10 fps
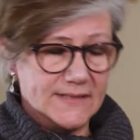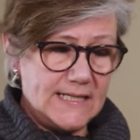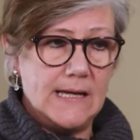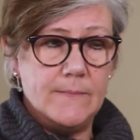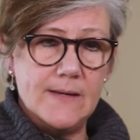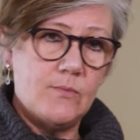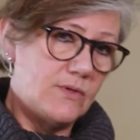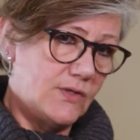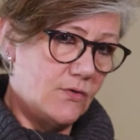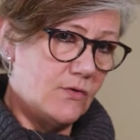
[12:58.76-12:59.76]
hear
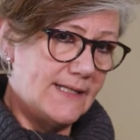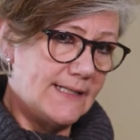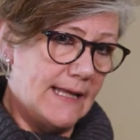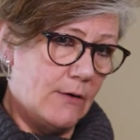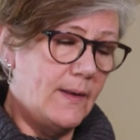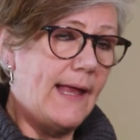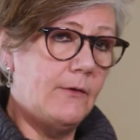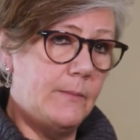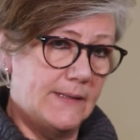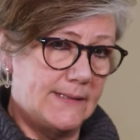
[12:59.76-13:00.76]
people's stories, and that will
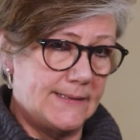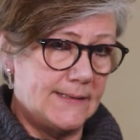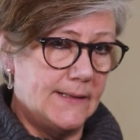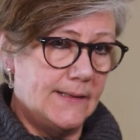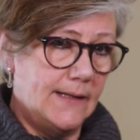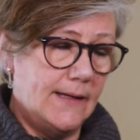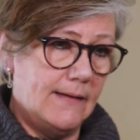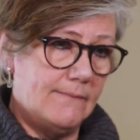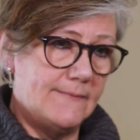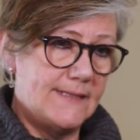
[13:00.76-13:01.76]
help us
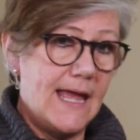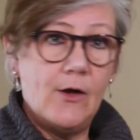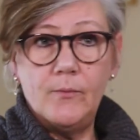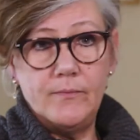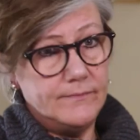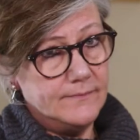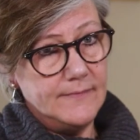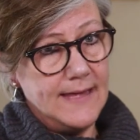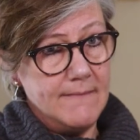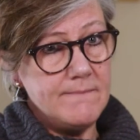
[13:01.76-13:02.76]
to help
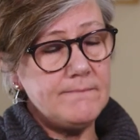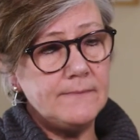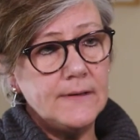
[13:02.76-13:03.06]
them.